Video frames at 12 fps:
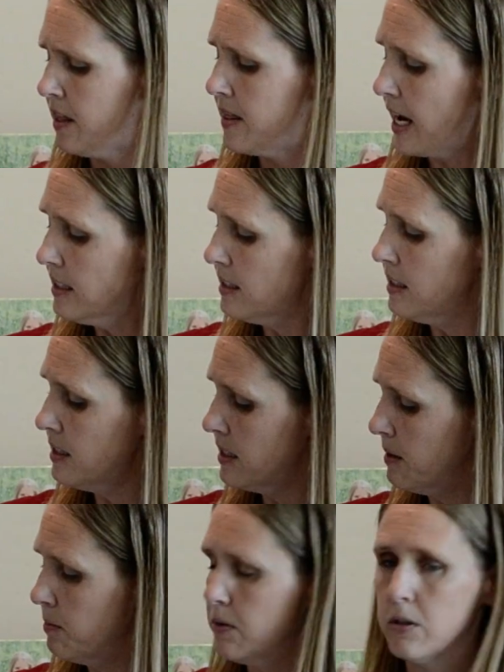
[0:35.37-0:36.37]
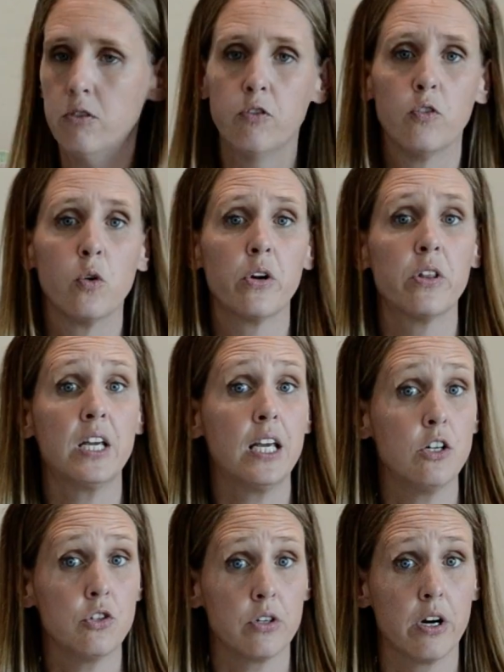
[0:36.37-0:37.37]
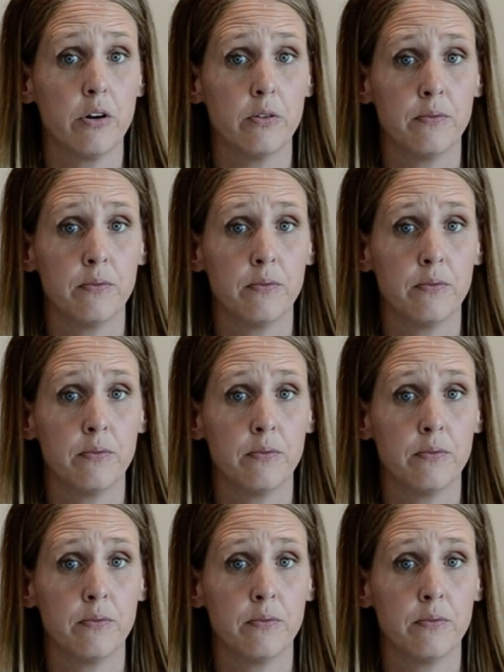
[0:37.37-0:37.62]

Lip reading: That's the symbol for the intro.